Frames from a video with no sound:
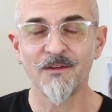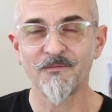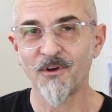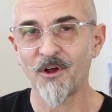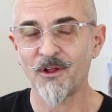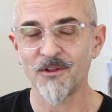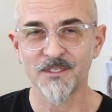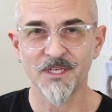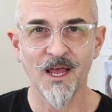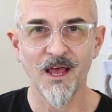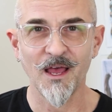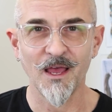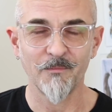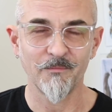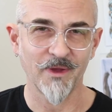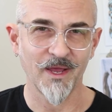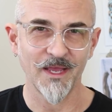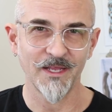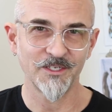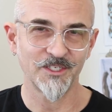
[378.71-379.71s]
of all time
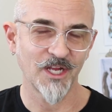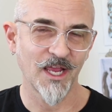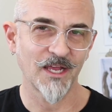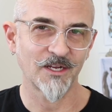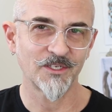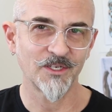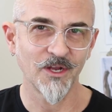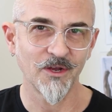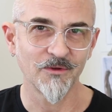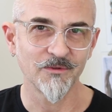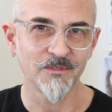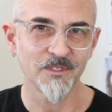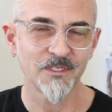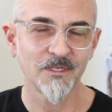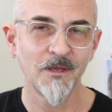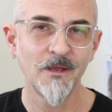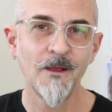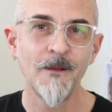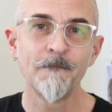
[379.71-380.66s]
by Jack Jones